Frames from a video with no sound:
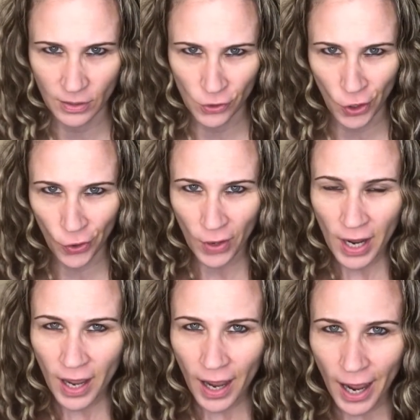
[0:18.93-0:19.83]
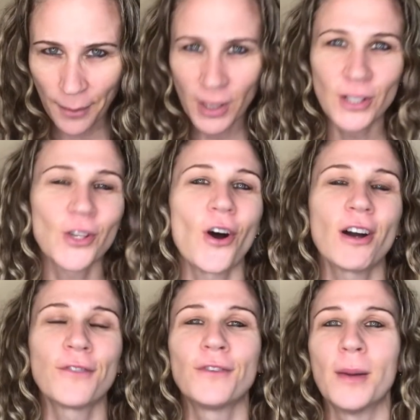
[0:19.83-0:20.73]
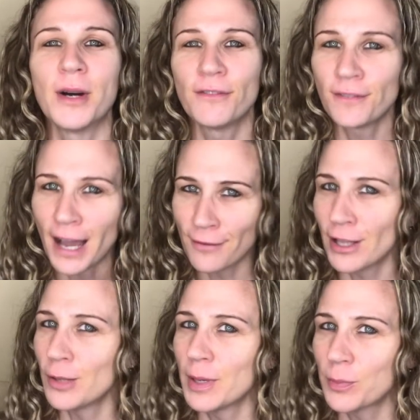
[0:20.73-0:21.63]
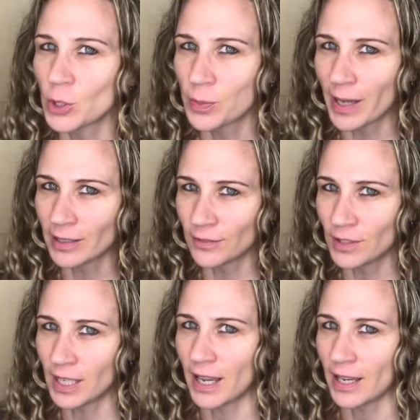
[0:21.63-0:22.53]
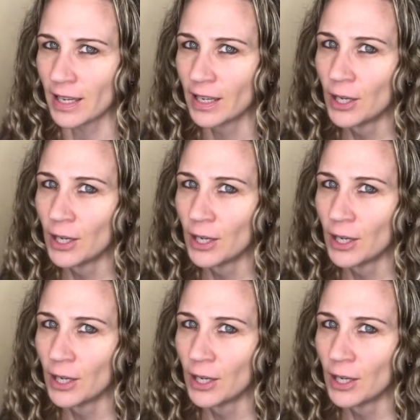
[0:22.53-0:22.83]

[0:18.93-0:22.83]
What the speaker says: So I'm going to talk from a 5-element perspective today